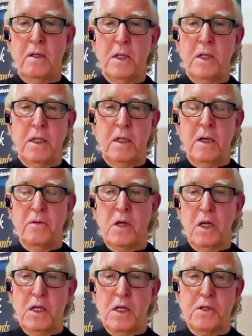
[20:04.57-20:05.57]
on
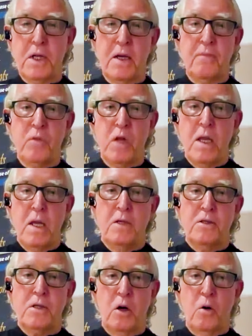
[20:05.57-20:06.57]
the listing.
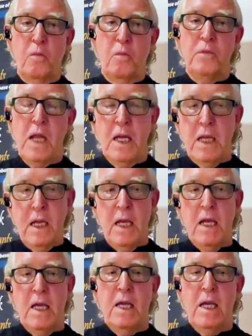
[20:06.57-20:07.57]
So
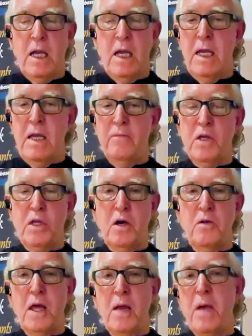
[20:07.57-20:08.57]
even
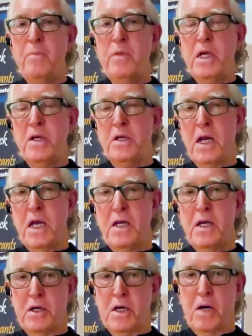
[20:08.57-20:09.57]
though they may be
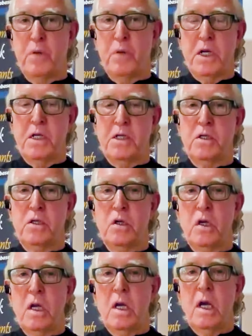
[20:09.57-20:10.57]
Canadian companies,